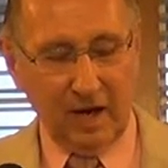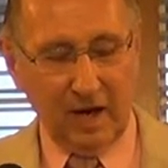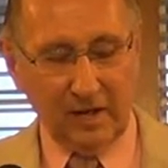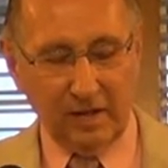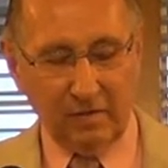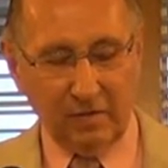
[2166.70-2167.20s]

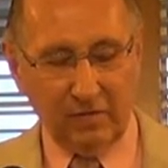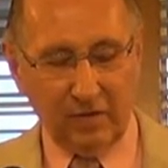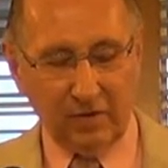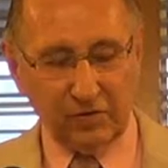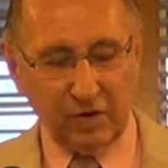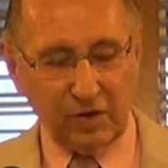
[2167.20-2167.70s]
I had never
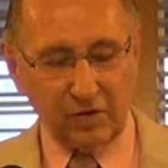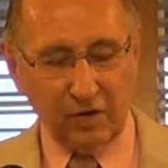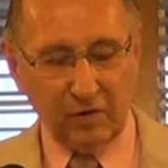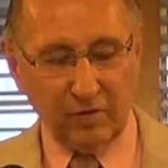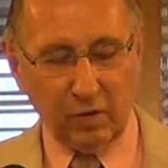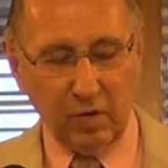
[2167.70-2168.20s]
felt such an
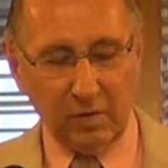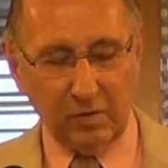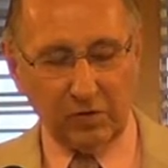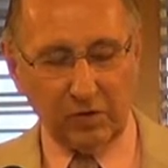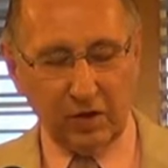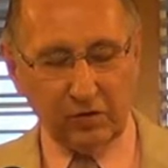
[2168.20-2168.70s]

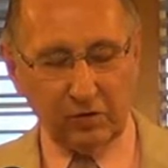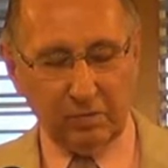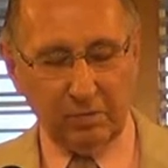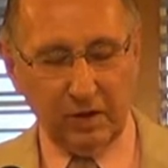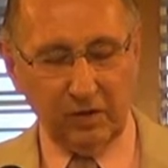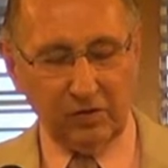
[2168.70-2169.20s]
overwhelming sense
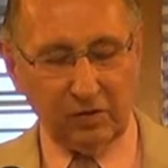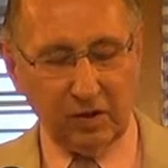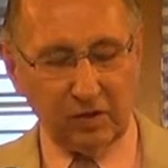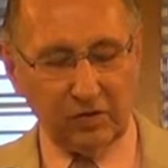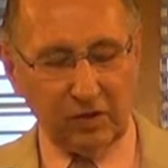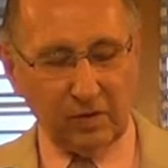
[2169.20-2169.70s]
of peace
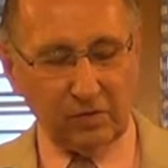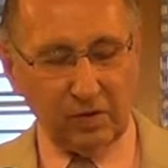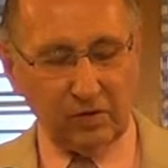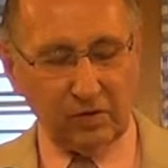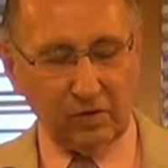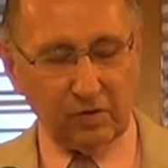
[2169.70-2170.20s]
and
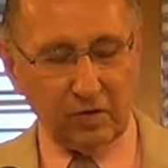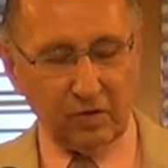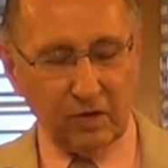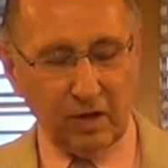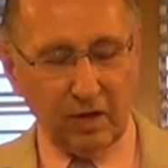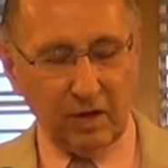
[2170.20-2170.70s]
acceptance and
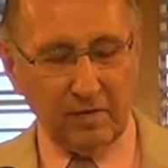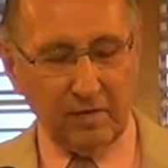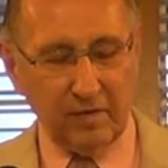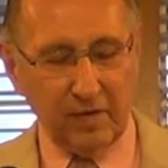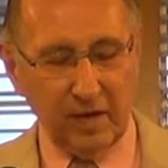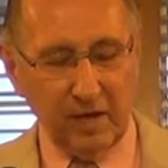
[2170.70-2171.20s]
total
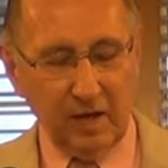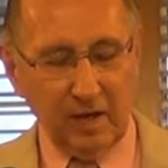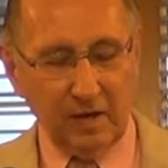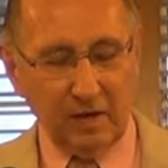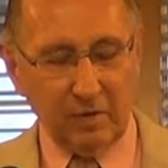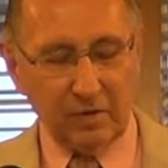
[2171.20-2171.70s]
love.
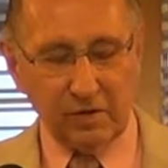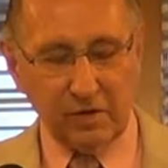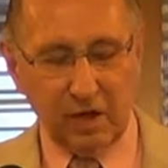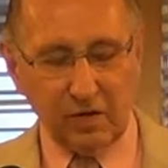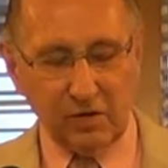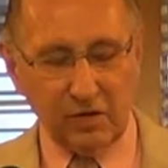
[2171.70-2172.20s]
There was
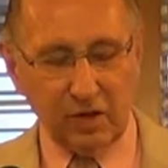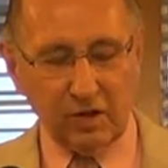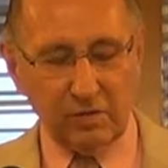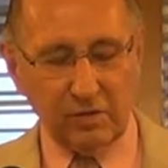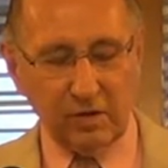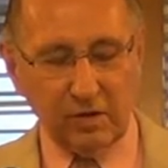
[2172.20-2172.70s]
not
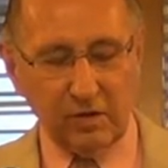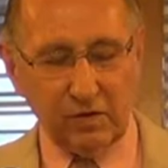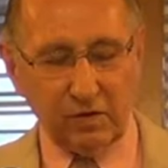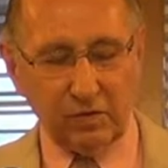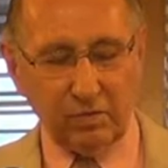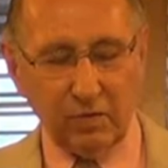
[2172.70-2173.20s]
judgment,
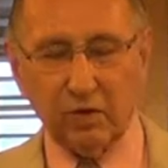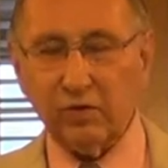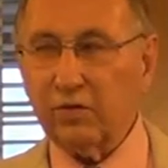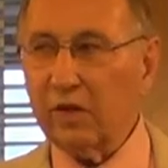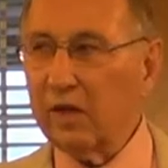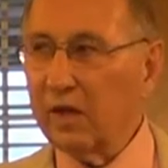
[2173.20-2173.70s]
just
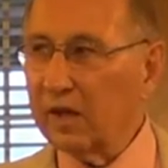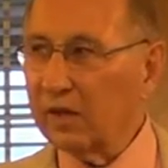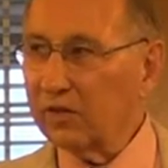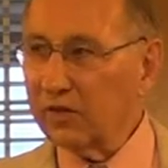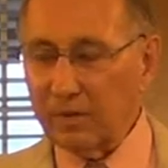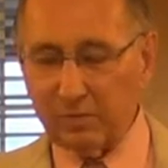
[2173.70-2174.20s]
mercy and
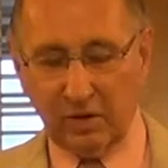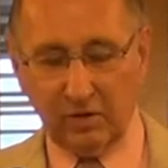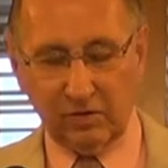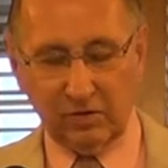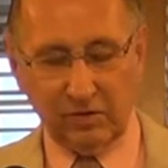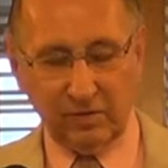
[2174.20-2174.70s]

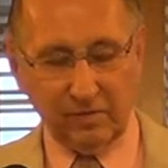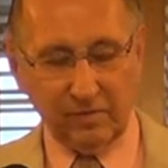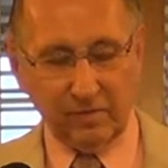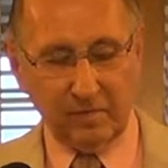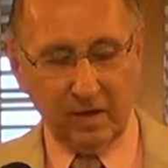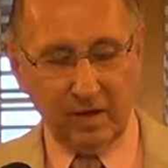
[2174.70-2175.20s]
acceptance.
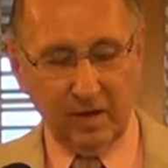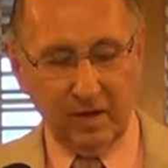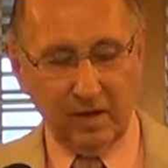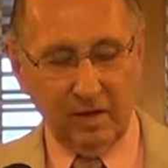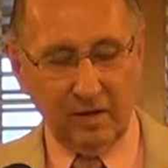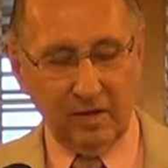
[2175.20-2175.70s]

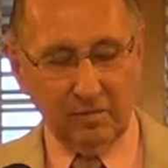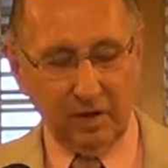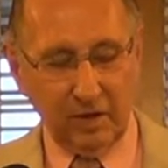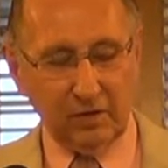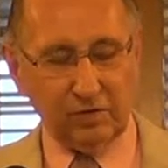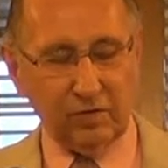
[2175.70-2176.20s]

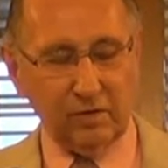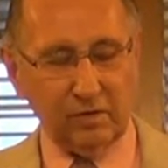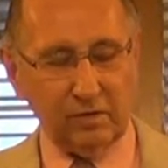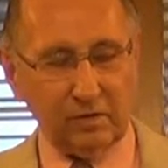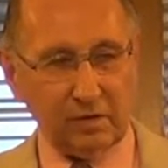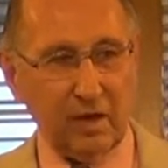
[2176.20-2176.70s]

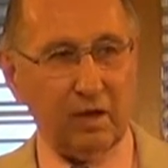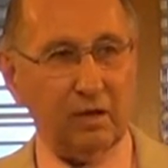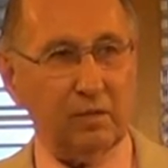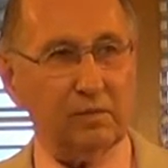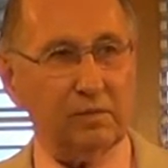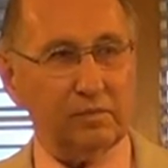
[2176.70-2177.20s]
Peaceful,
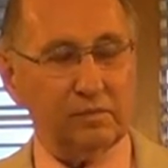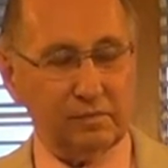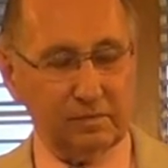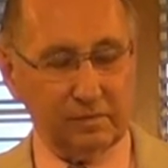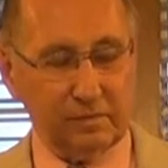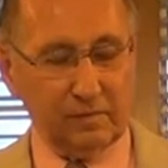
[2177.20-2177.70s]
calm,
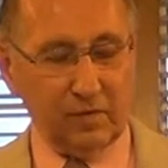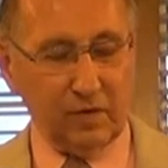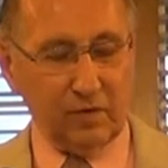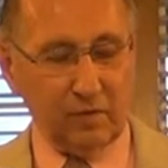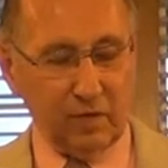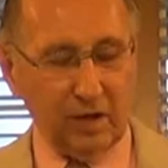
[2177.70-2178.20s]

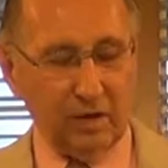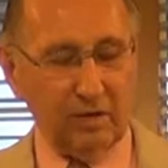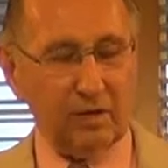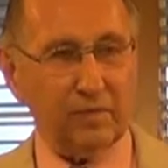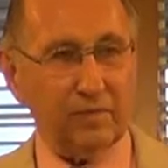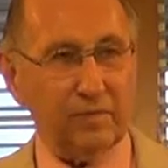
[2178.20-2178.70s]

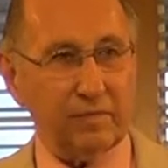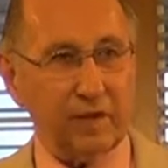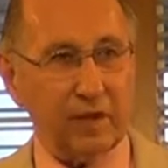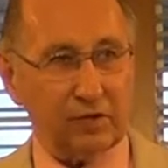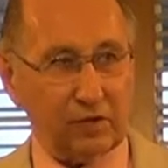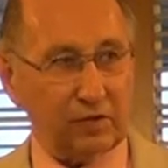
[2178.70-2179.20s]
real,
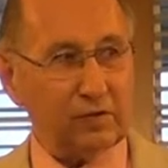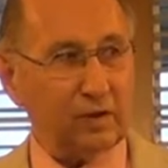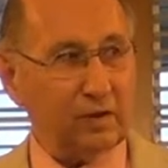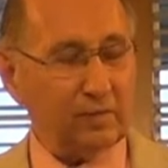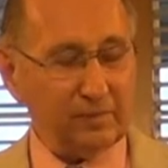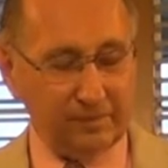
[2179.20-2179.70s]
existing.